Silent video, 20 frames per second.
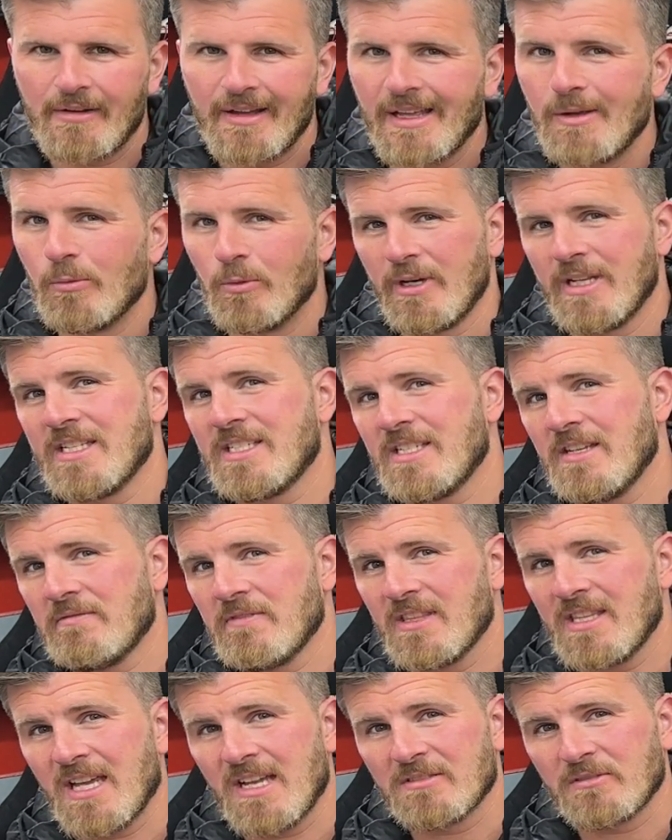He wanted
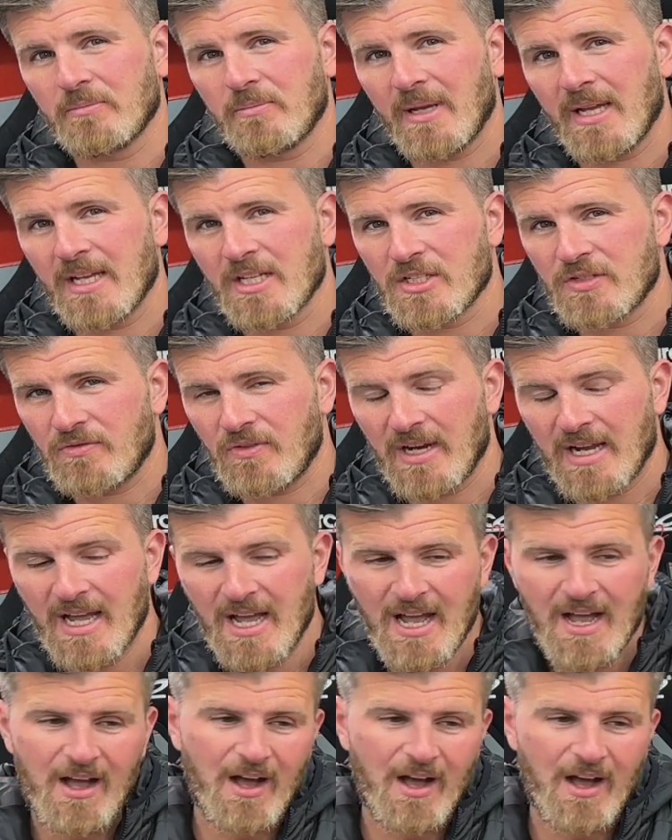£7,000 for it.